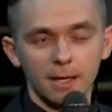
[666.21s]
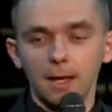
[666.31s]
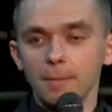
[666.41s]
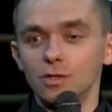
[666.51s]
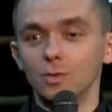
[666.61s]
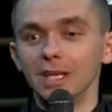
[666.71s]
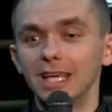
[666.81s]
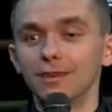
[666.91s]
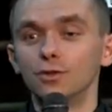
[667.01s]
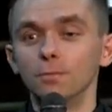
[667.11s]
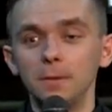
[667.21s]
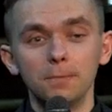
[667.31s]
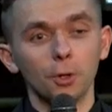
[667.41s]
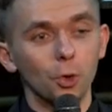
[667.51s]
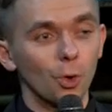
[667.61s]
It means we give to
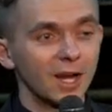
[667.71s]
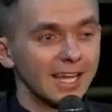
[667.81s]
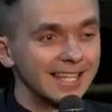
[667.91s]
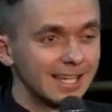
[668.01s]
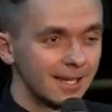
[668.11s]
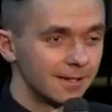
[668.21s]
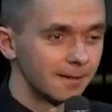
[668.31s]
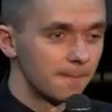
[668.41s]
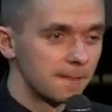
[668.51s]
people who are in need.